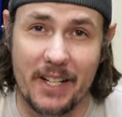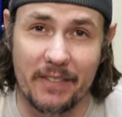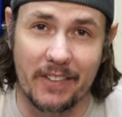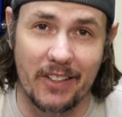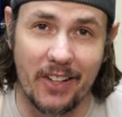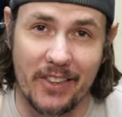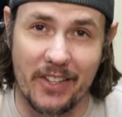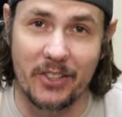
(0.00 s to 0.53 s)

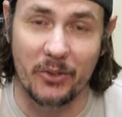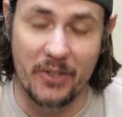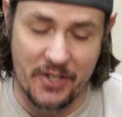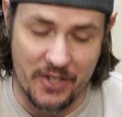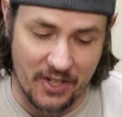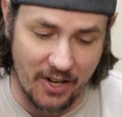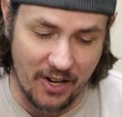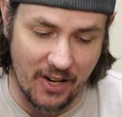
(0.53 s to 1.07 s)
different on the North
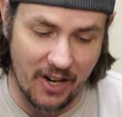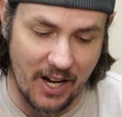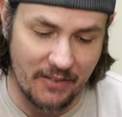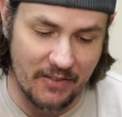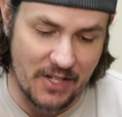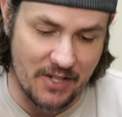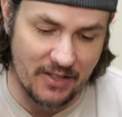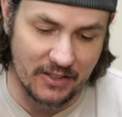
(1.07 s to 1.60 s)
Star,
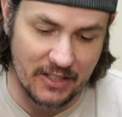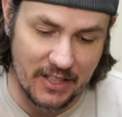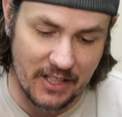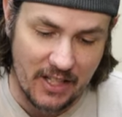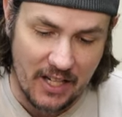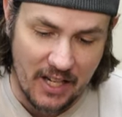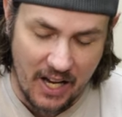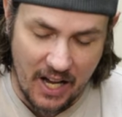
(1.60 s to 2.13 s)

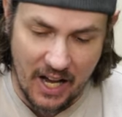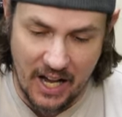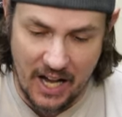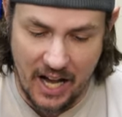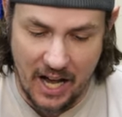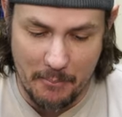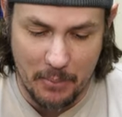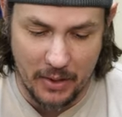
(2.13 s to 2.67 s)
obviously.
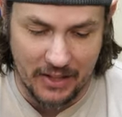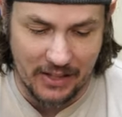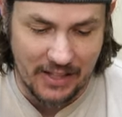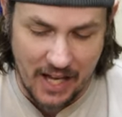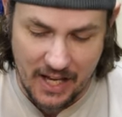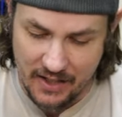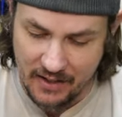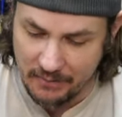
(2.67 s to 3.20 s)
Uh, but a
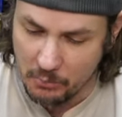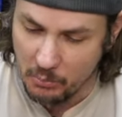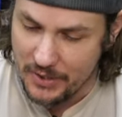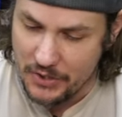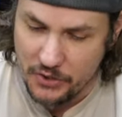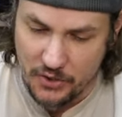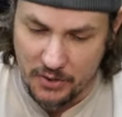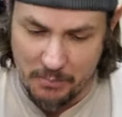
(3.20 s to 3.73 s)
lot of them
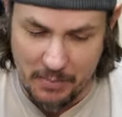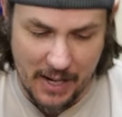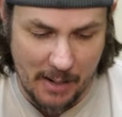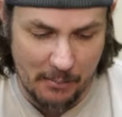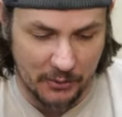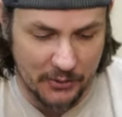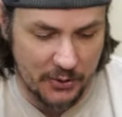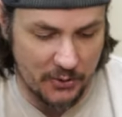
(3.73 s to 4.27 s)
we should be
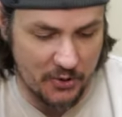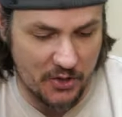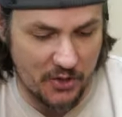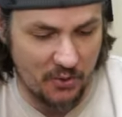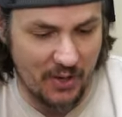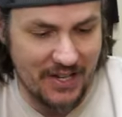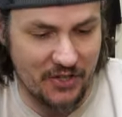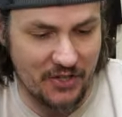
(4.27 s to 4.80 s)
able to
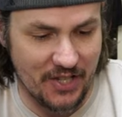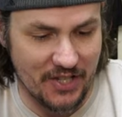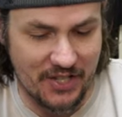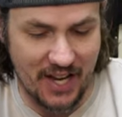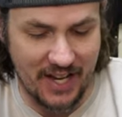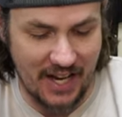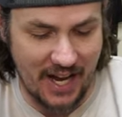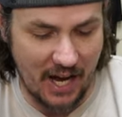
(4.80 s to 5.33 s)
stretch this
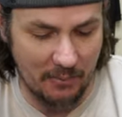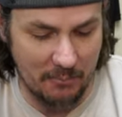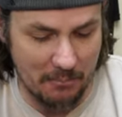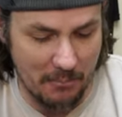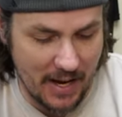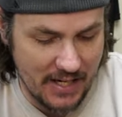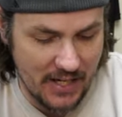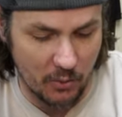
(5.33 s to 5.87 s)
thing out,
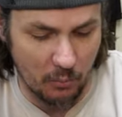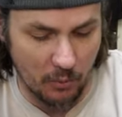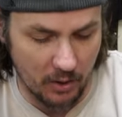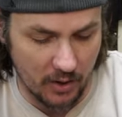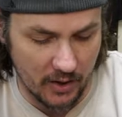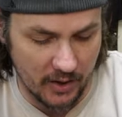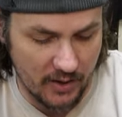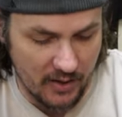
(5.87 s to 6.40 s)
make it
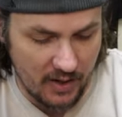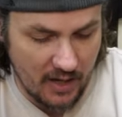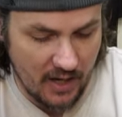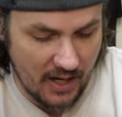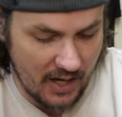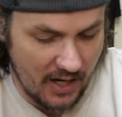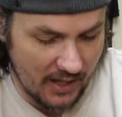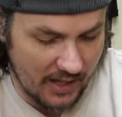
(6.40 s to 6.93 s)
work.
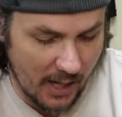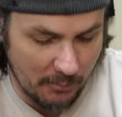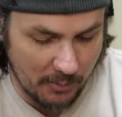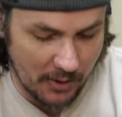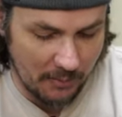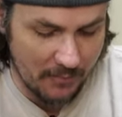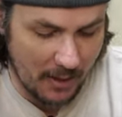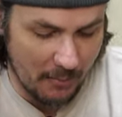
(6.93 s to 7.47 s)
Uh, a
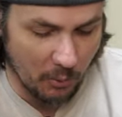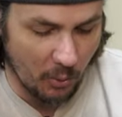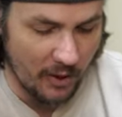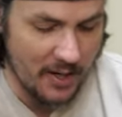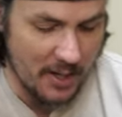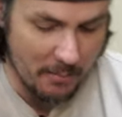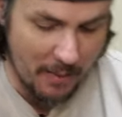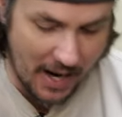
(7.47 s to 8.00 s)
couple of them I'm
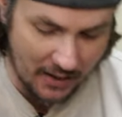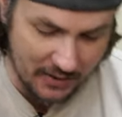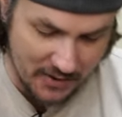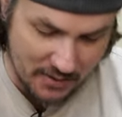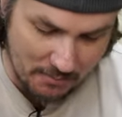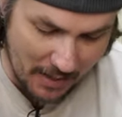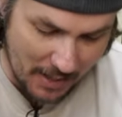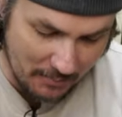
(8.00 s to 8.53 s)
worried about
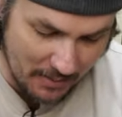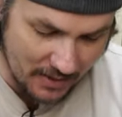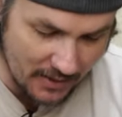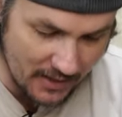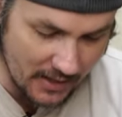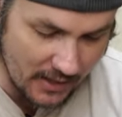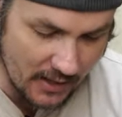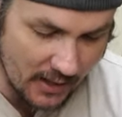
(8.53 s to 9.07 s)
is maybe
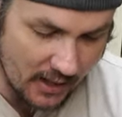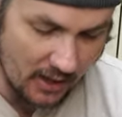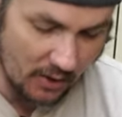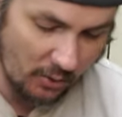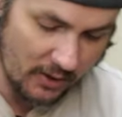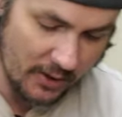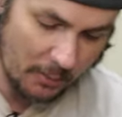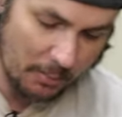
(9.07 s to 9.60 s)
the uh,
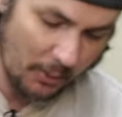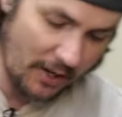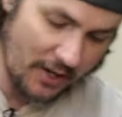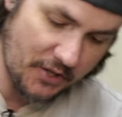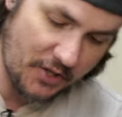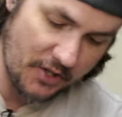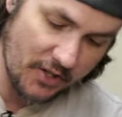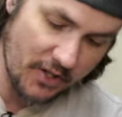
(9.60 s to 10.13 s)
oil
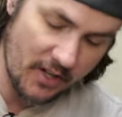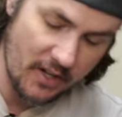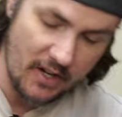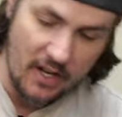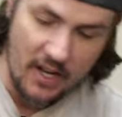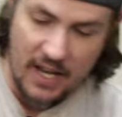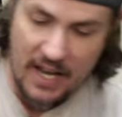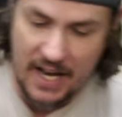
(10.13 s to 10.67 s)
pressure
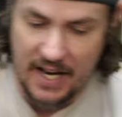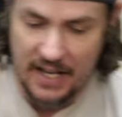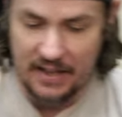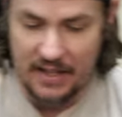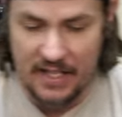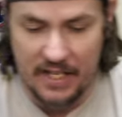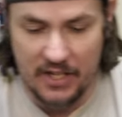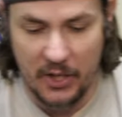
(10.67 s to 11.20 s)

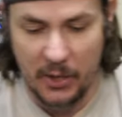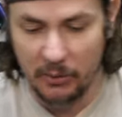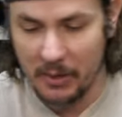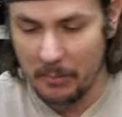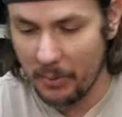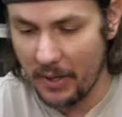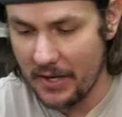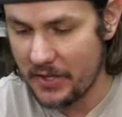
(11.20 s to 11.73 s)
and the
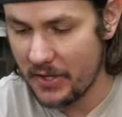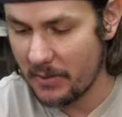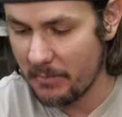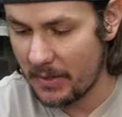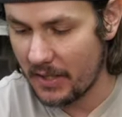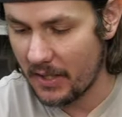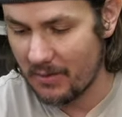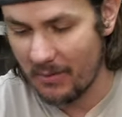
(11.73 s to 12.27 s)
coolant pressure
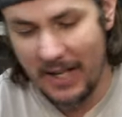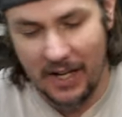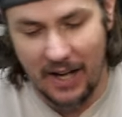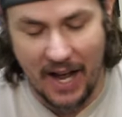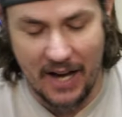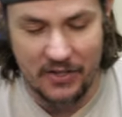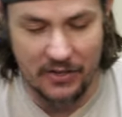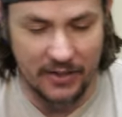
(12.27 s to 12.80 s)
because, well,
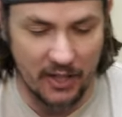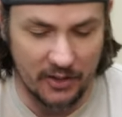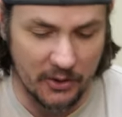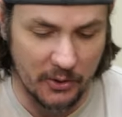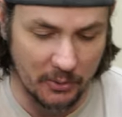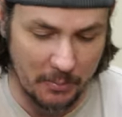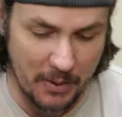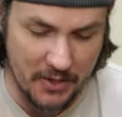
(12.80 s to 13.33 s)
actually not
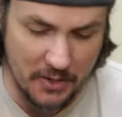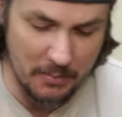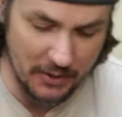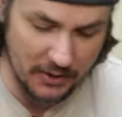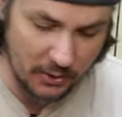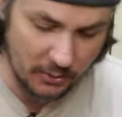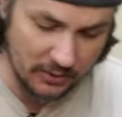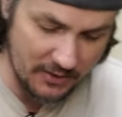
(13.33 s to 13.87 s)
coolant pressure,
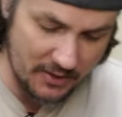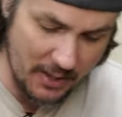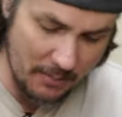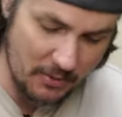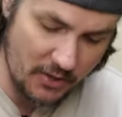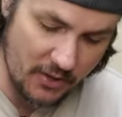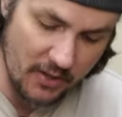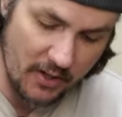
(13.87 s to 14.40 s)
but coolant
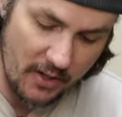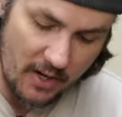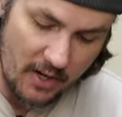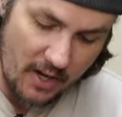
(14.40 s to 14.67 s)
temperature